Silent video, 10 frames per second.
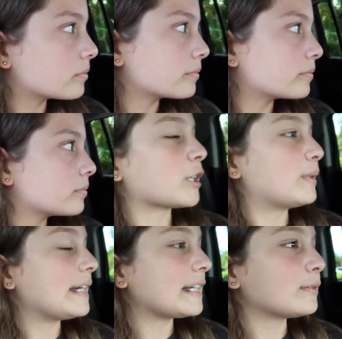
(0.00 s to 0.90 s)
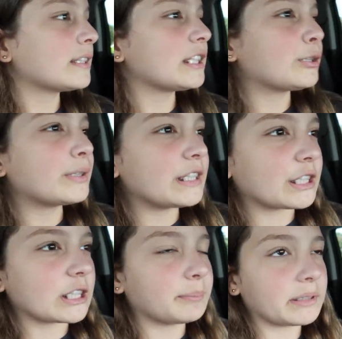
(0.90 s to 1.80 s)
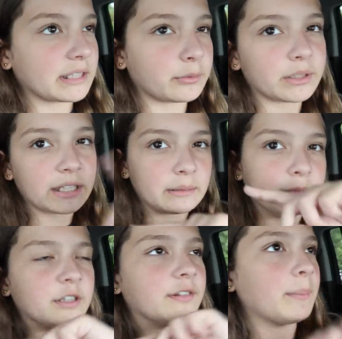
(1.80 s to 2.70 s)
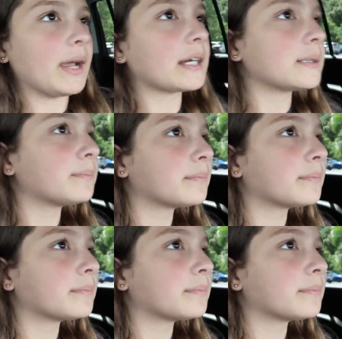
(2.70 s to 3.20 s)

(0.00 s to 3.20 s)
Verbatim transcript: Mm-hmm. We had one on the twenty-third, but then we like moved it back.